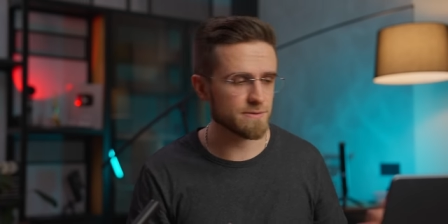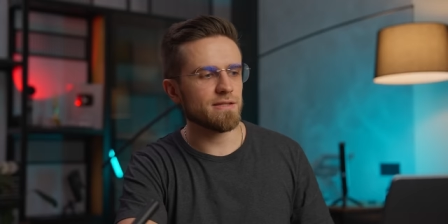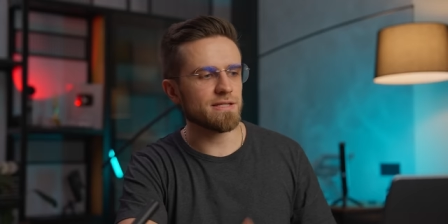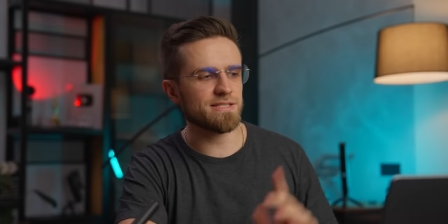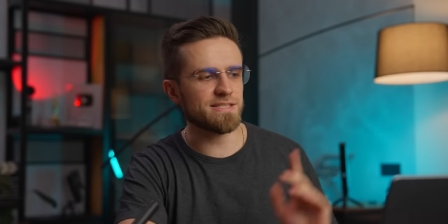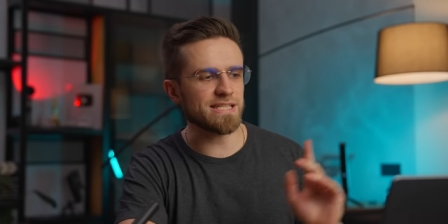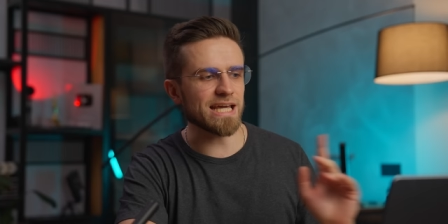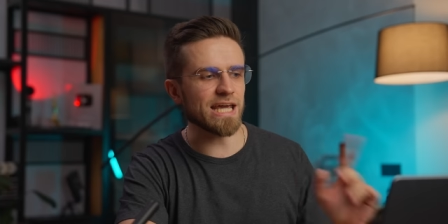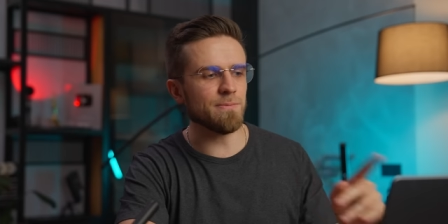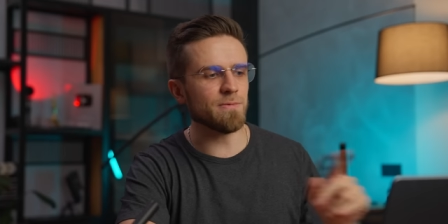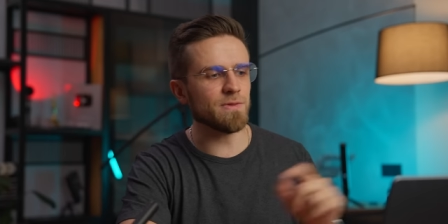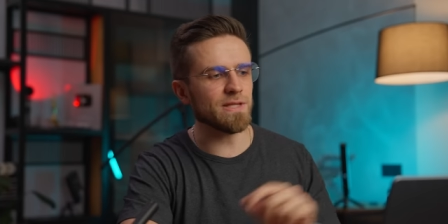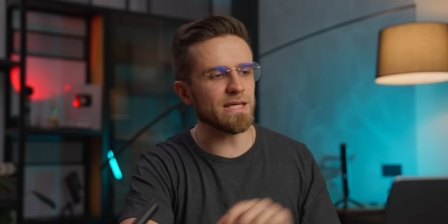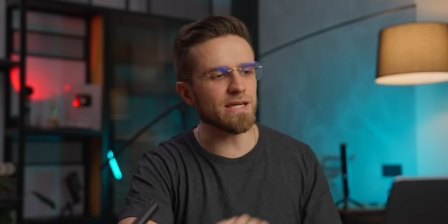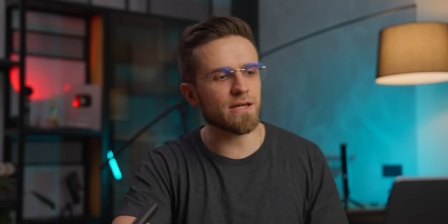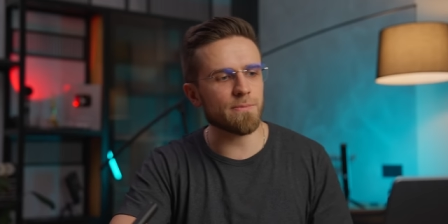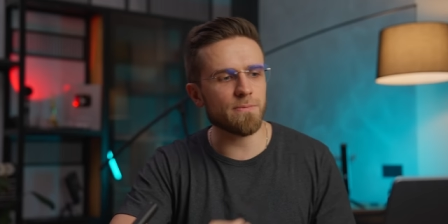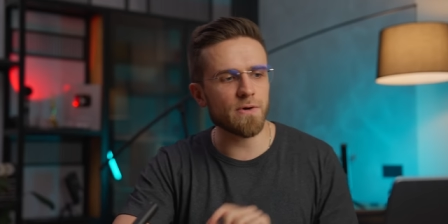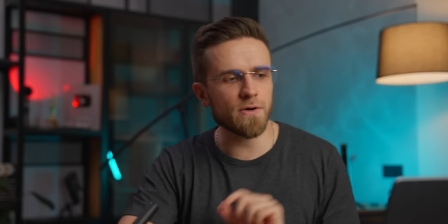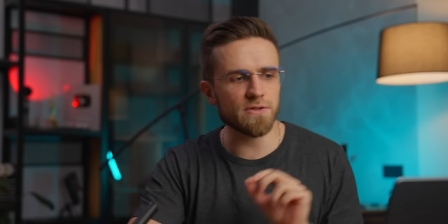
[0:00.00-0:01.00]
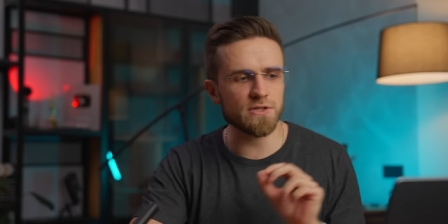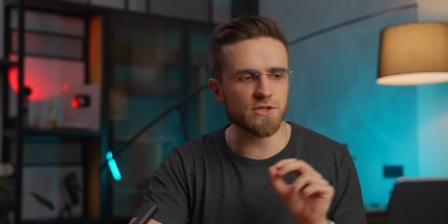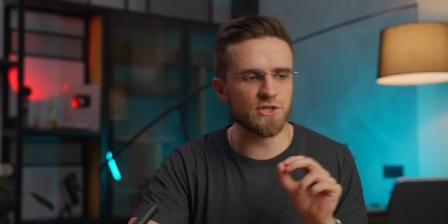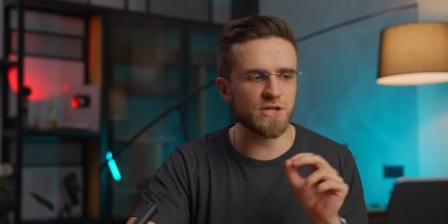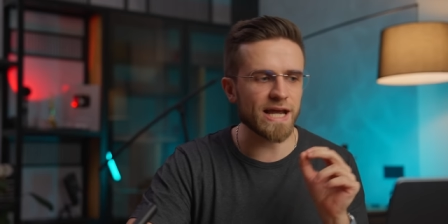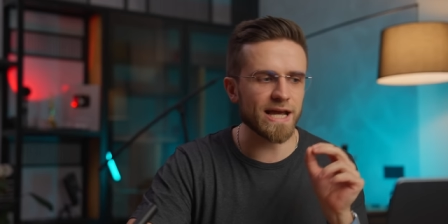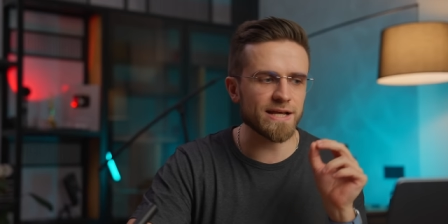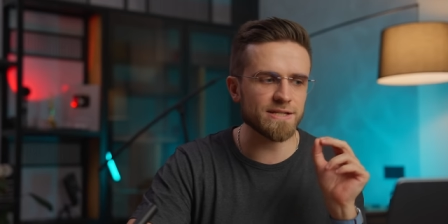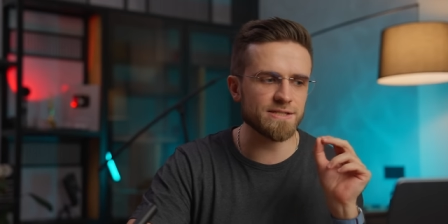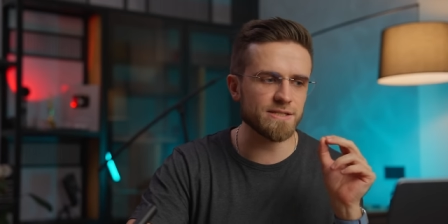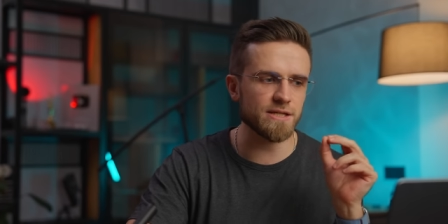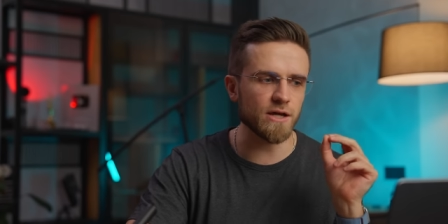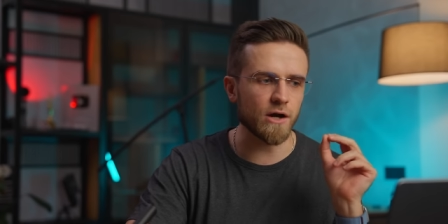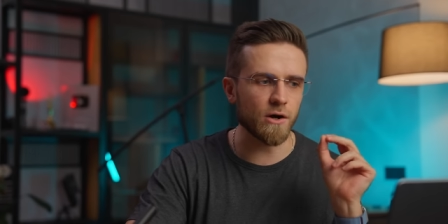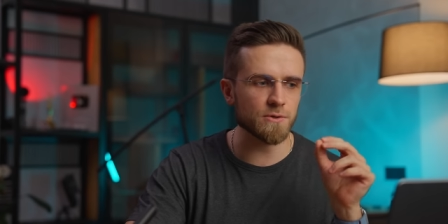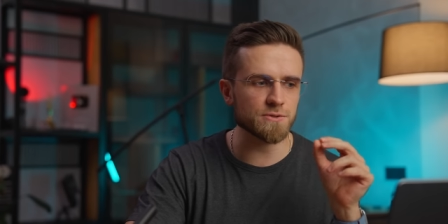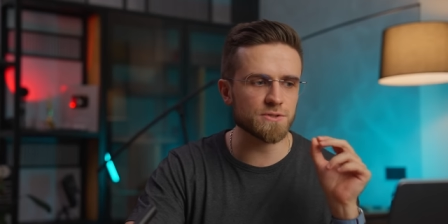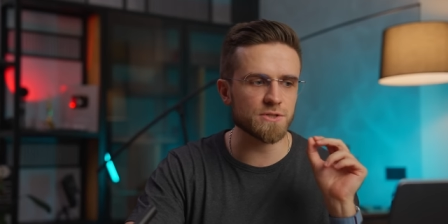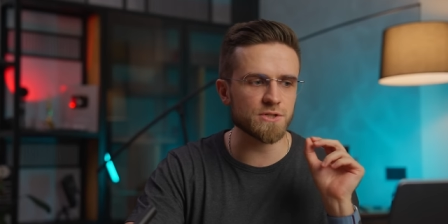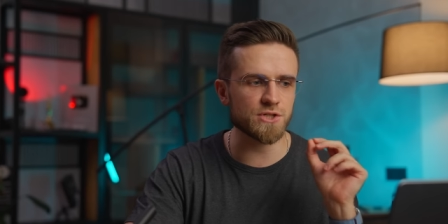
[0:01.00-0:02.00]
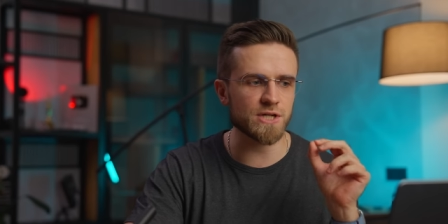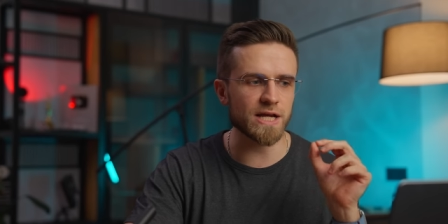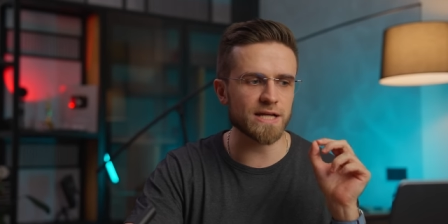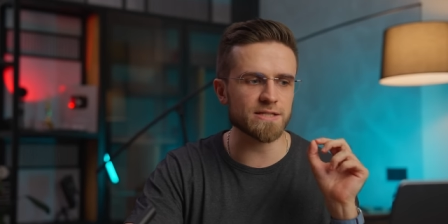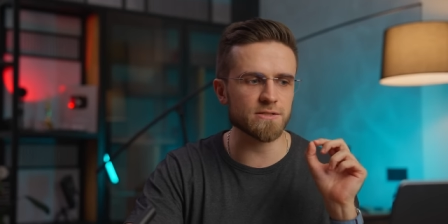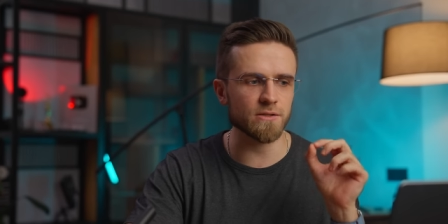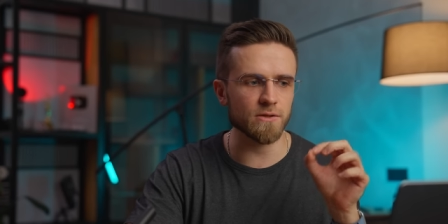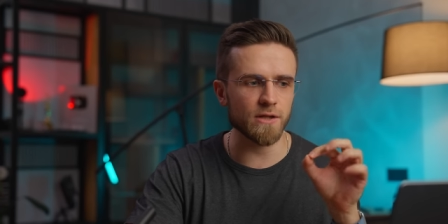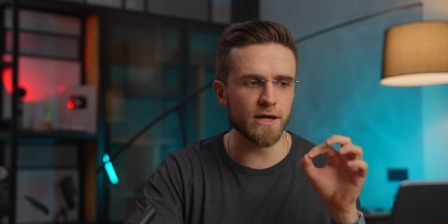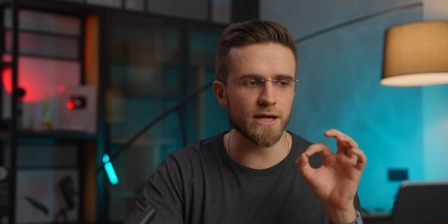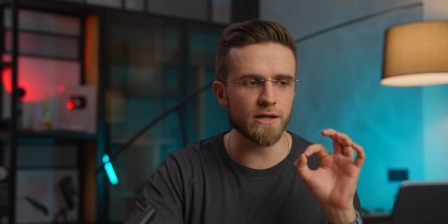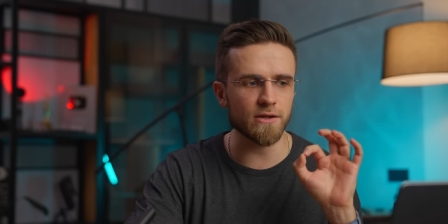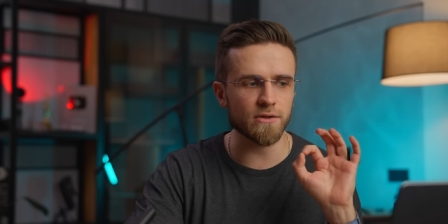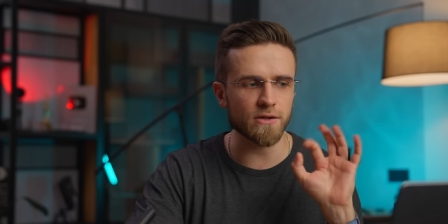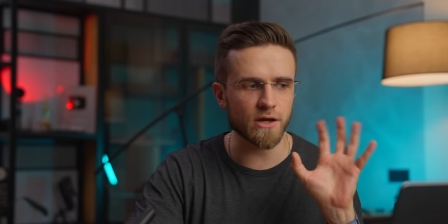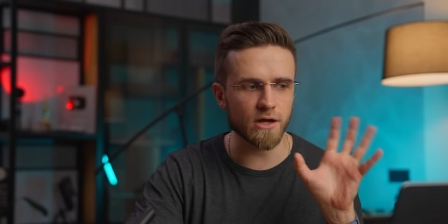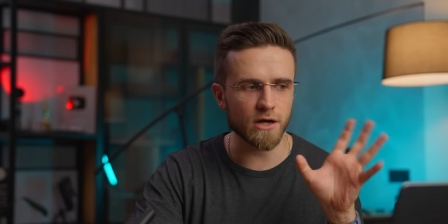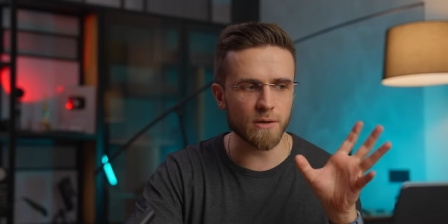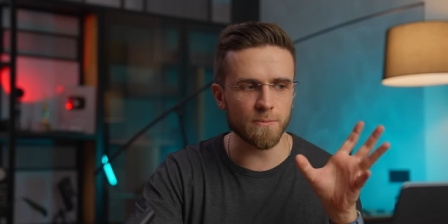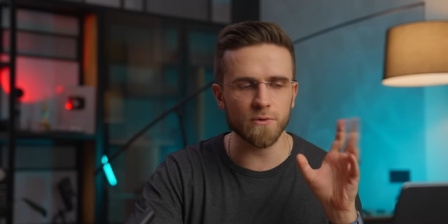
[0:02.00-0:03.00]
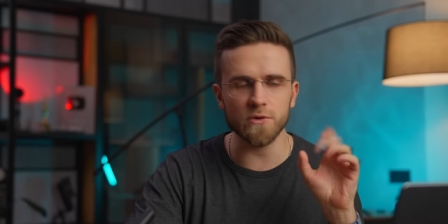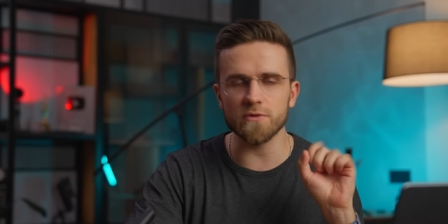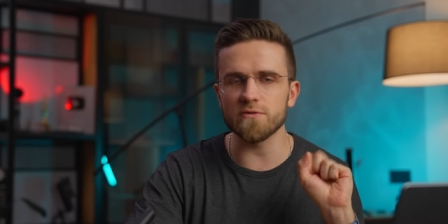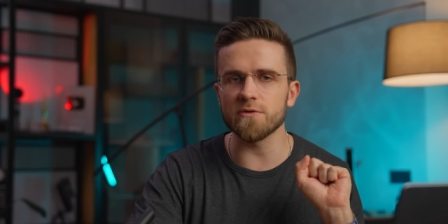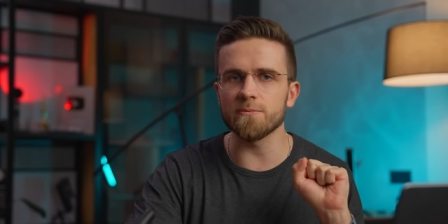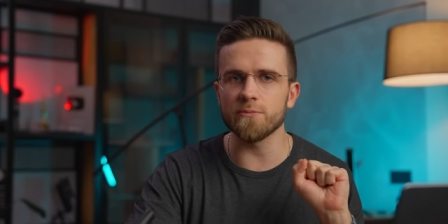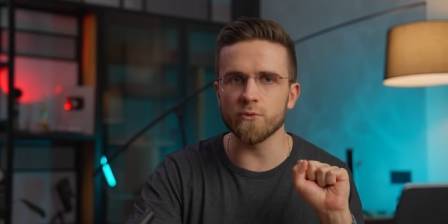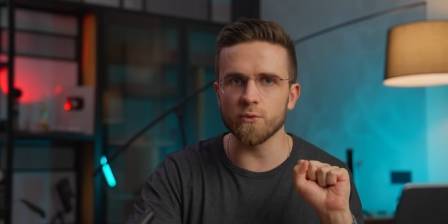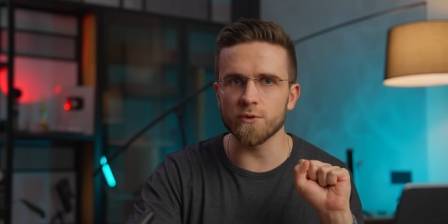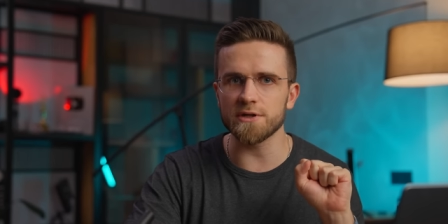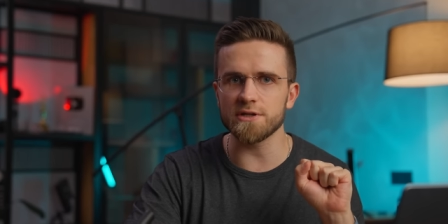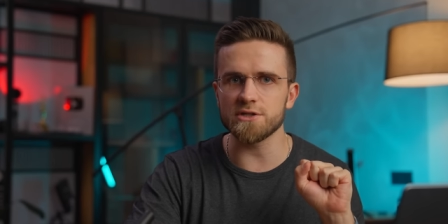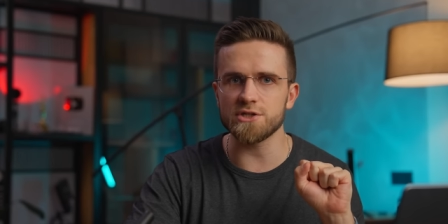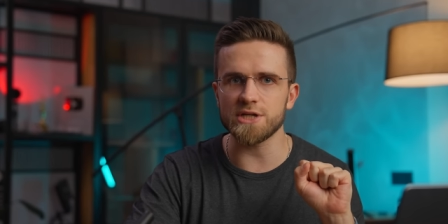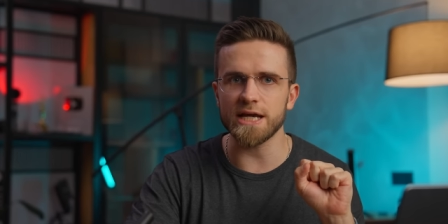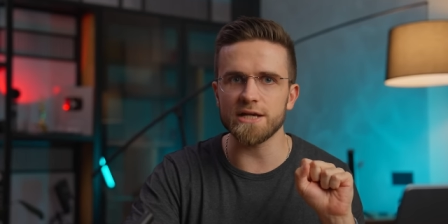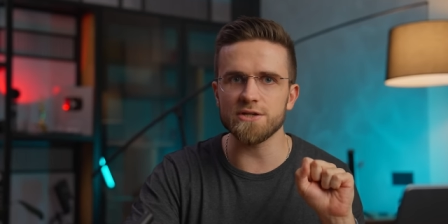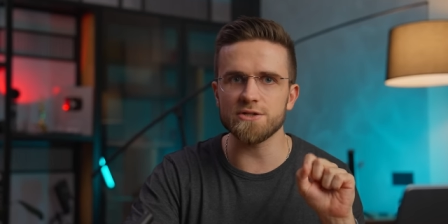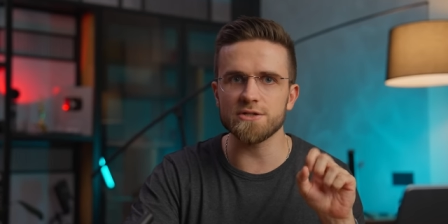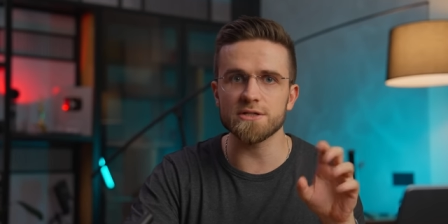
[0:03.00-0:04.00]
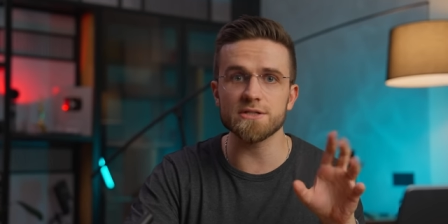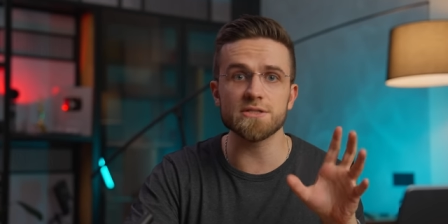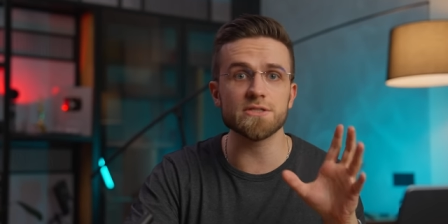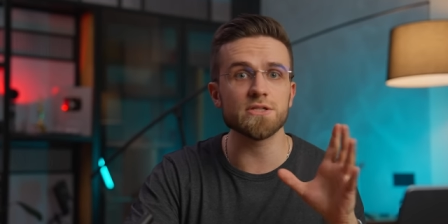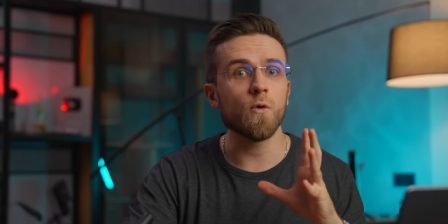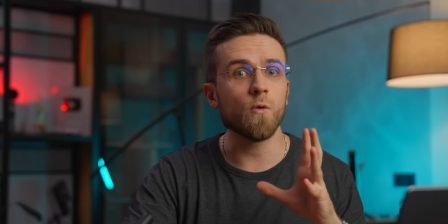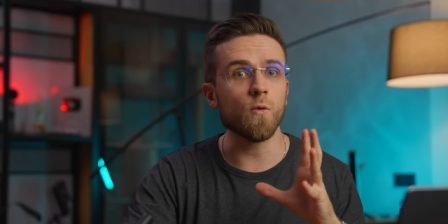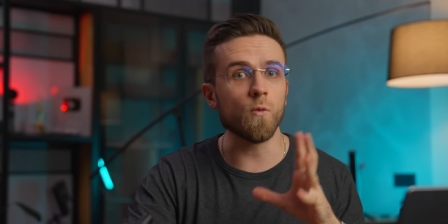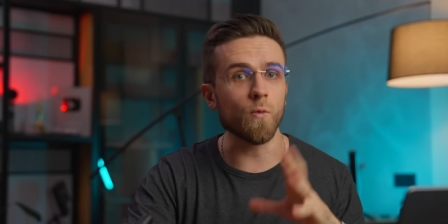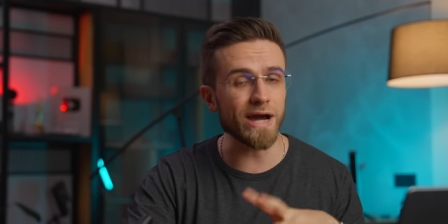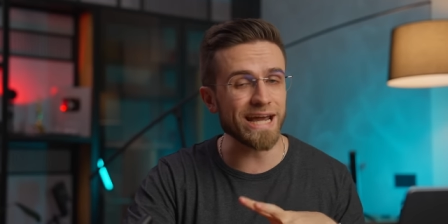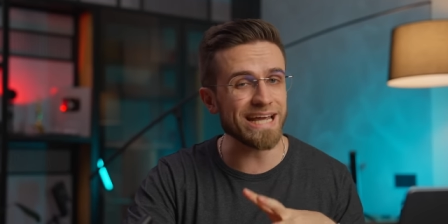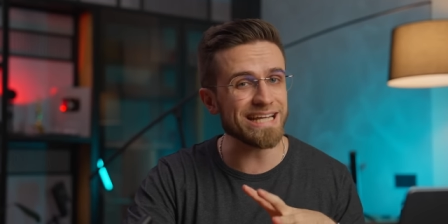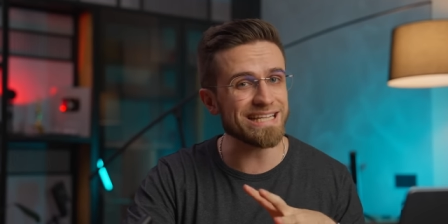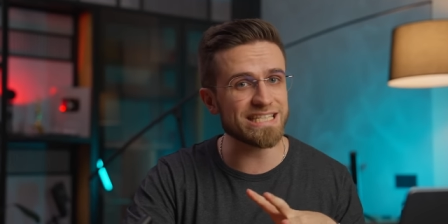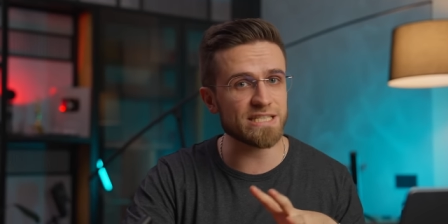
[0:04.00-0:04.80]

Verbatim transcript: The same leak about the chassis also sheds light on a couple of important changes, weight